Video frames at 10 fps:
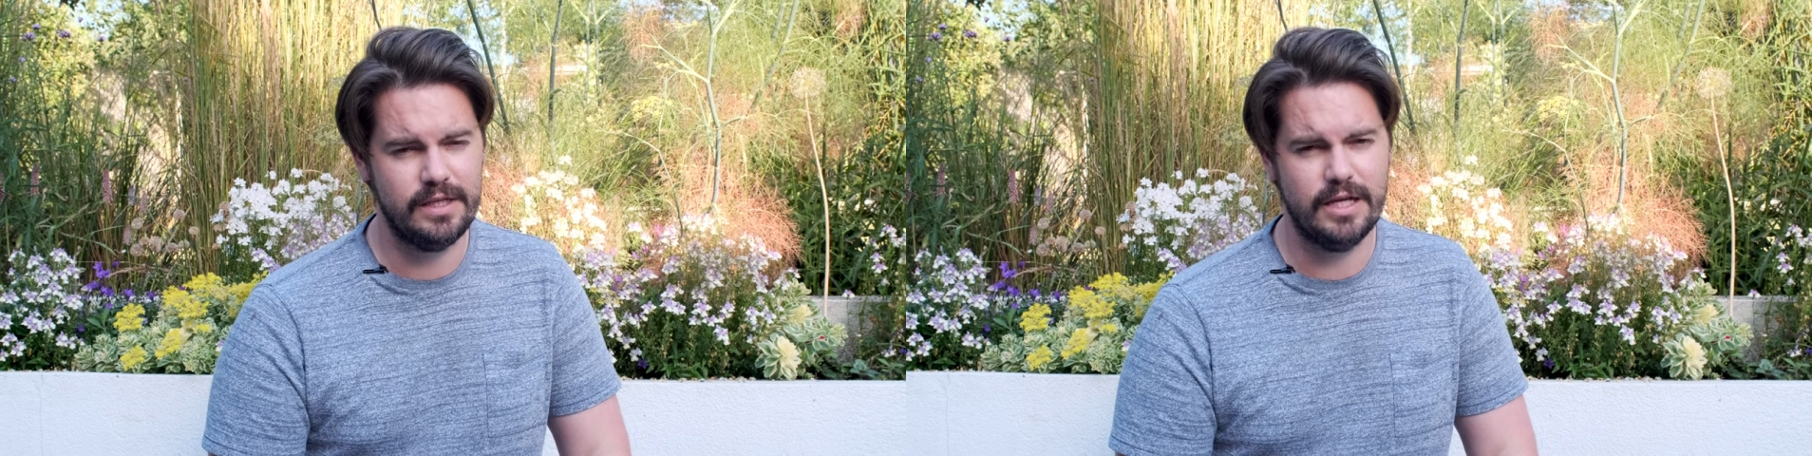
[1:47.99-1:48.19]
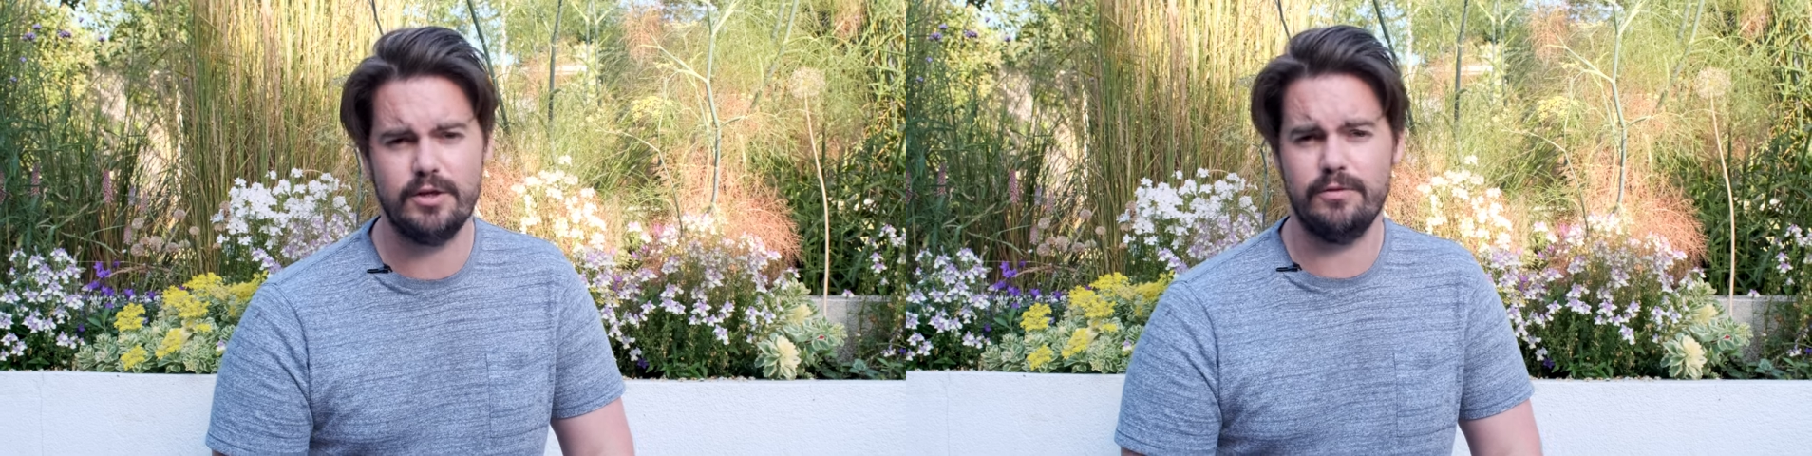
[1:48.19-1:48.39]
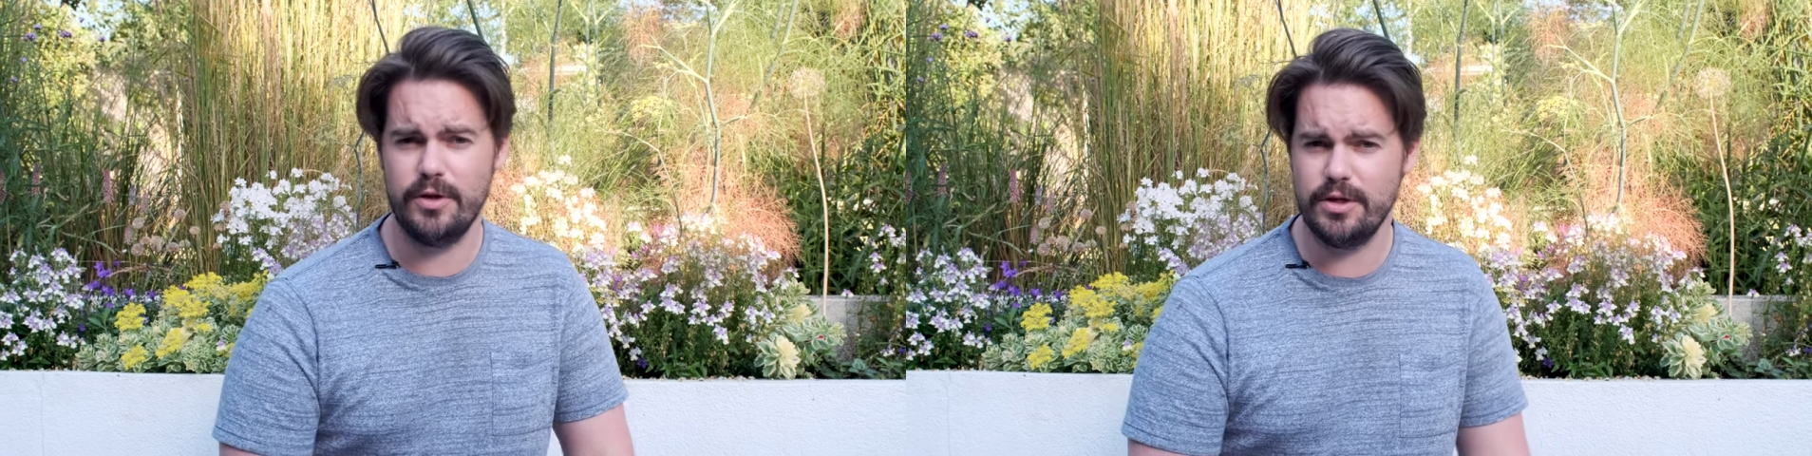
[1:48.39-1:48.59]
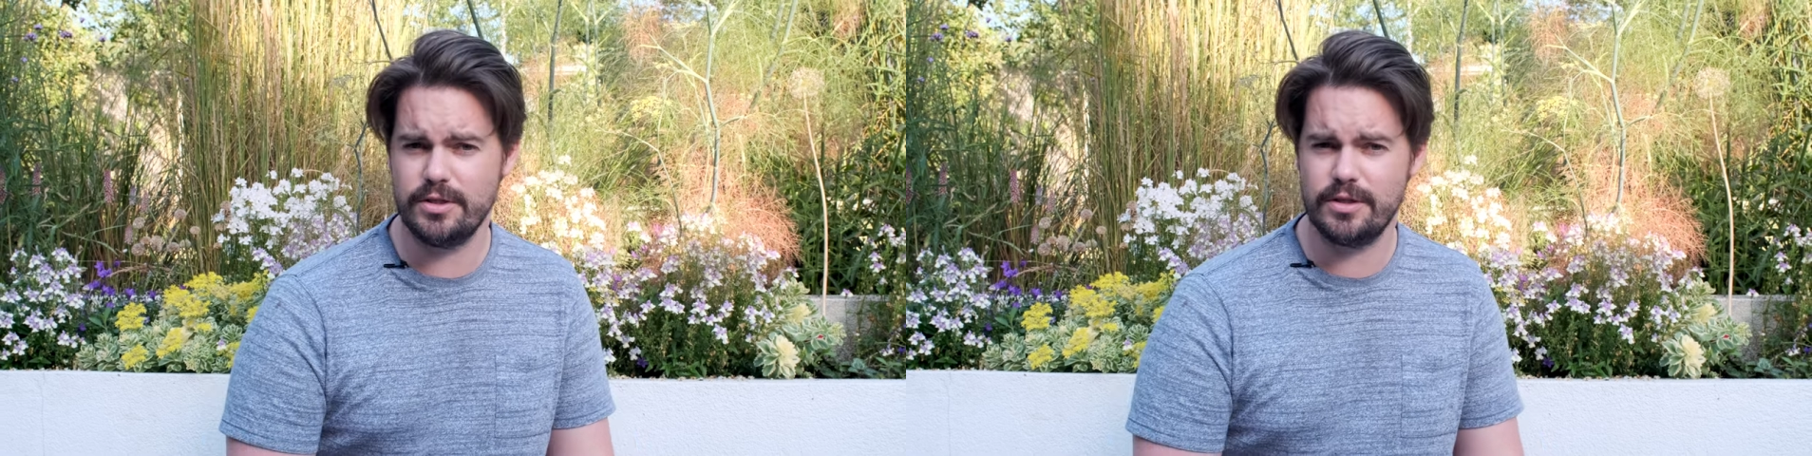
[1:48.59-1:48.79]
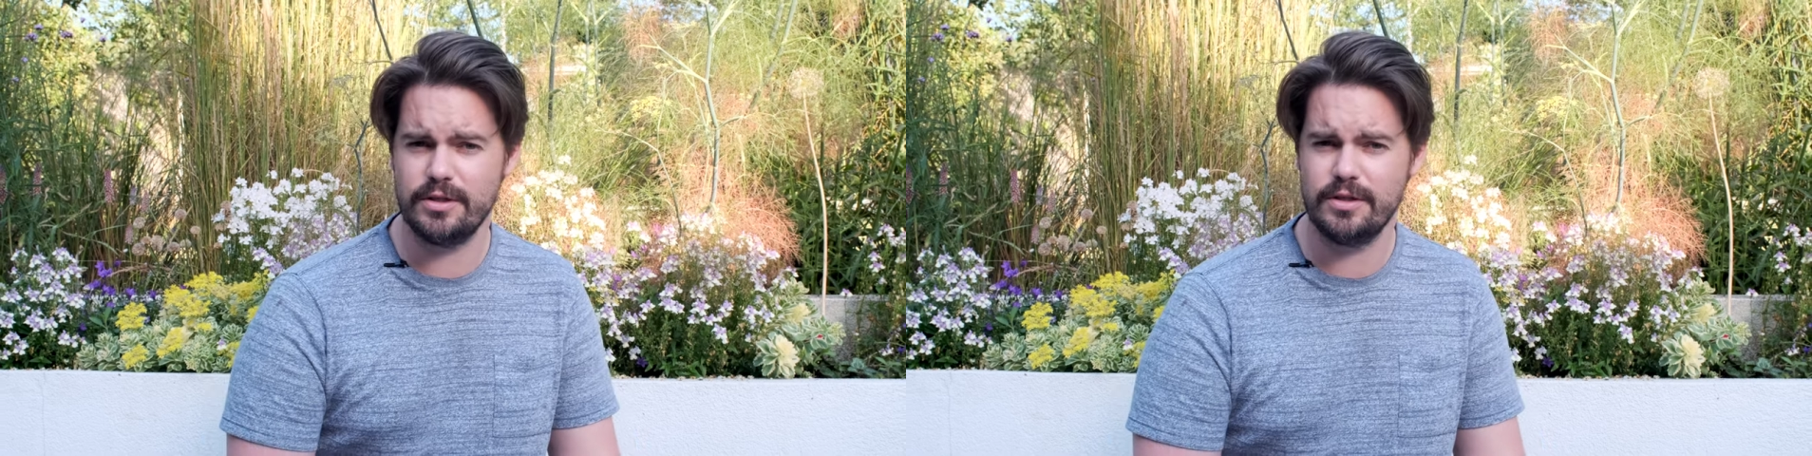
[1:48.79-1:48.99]
And so
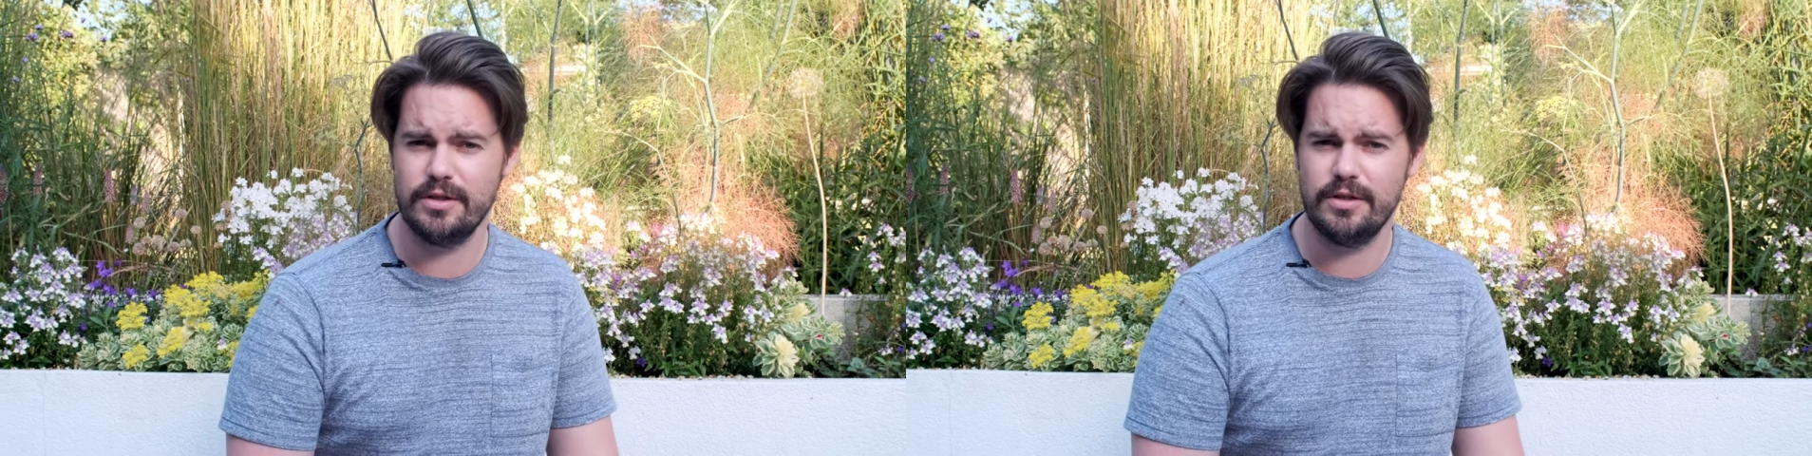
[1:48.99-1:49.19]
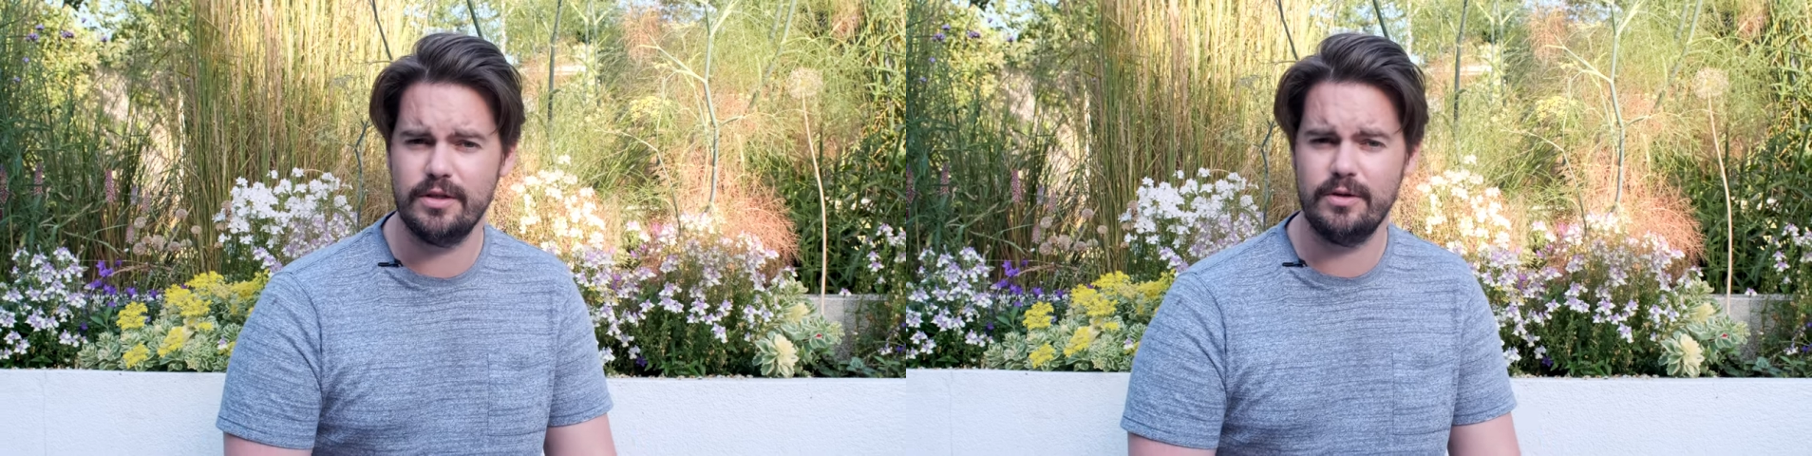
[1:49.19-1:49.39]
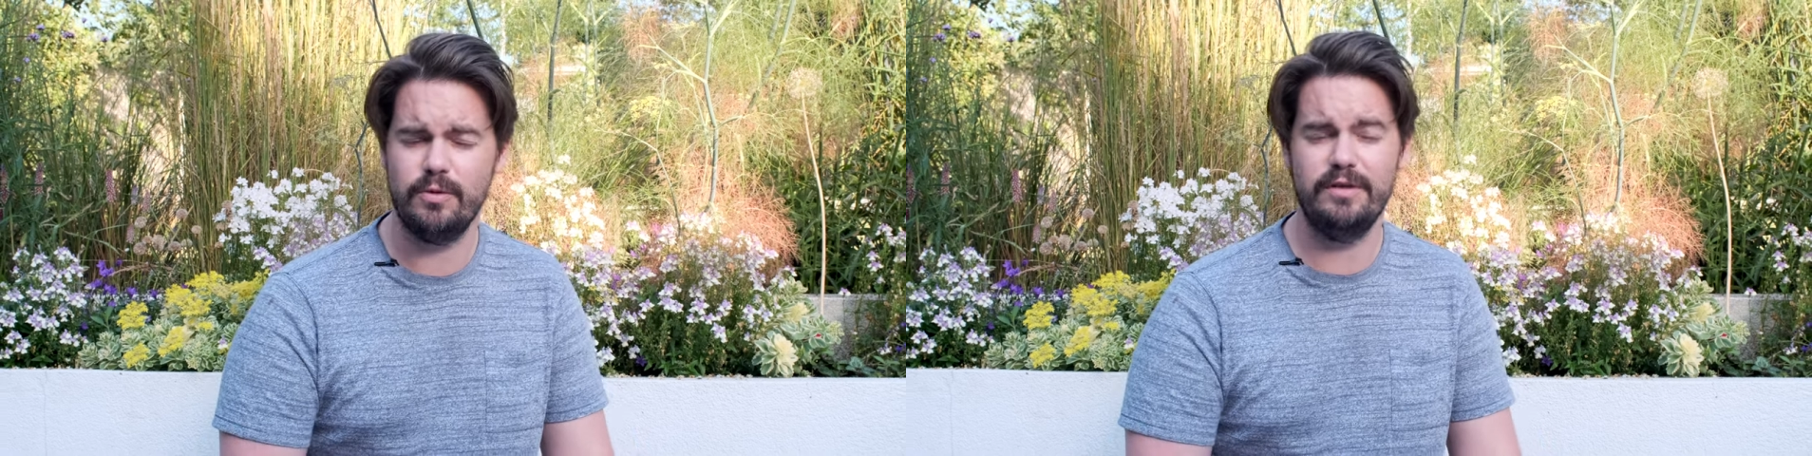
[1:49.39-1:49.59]
first, we